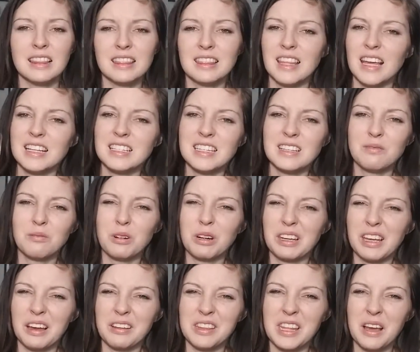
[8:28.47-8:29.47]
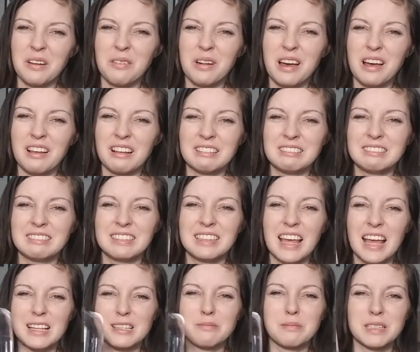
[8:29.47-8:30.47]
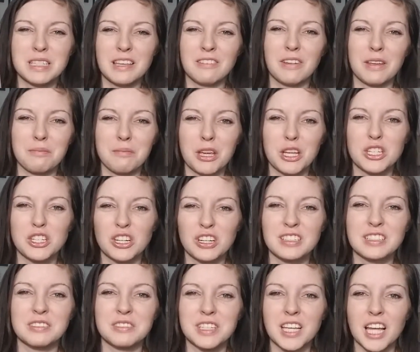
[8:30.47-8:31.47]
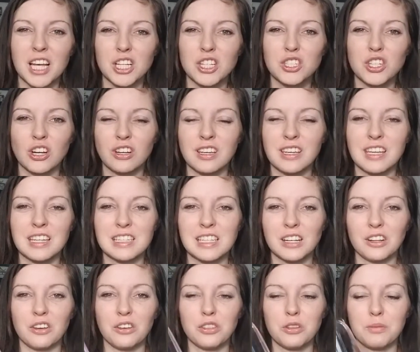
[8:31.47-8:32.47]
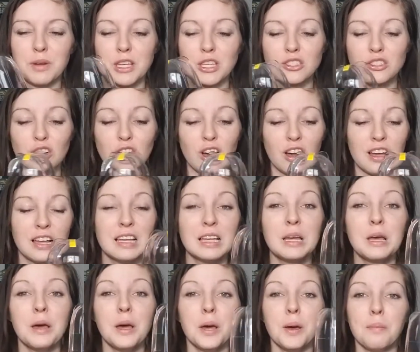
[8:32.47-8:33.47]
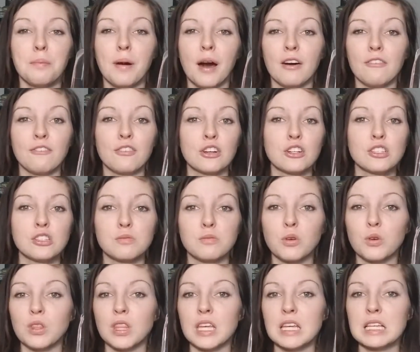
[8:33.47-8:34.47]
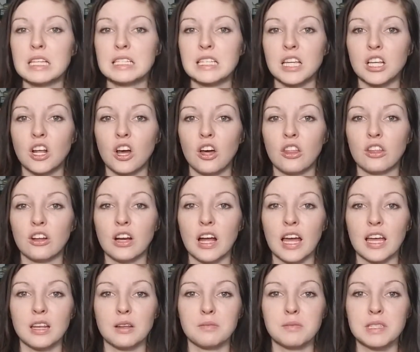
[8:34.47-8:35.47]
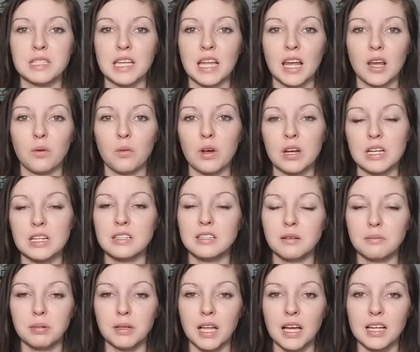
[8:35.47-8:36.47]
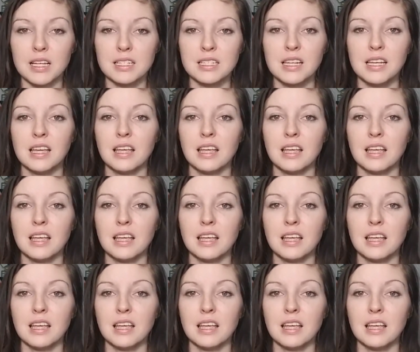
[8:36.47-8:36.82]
That didn't work out that well, that specific mixture, because it was kind of chunky and didn't go through my straw. But for smoothies and other items that I wanted to blend,